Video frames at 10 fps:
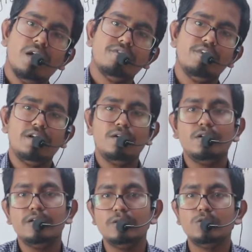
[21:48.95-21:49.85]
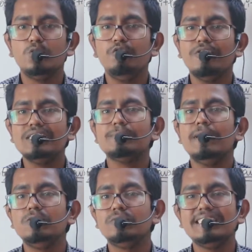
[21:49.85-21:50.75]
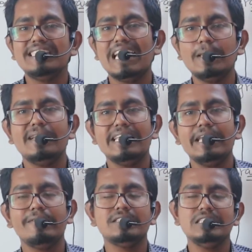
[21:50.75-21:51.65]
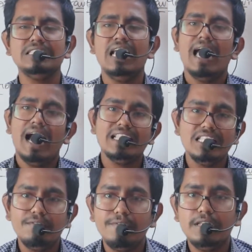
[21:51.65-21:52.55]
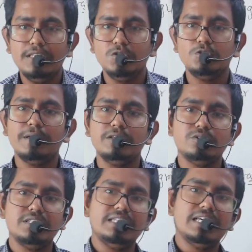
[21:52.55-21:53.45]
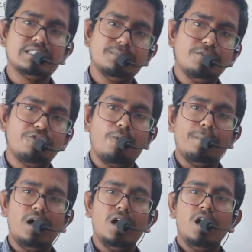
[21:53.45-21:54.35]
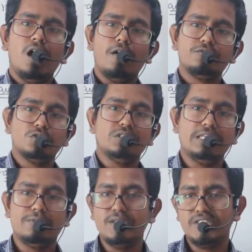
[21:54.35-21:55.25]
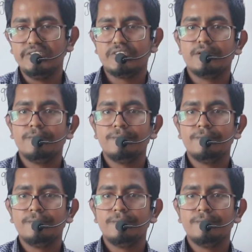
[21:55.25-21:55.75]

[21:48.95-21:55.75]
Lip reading: We will do first by using the kinematic equations, and then we will use by using a simple formula of those equations.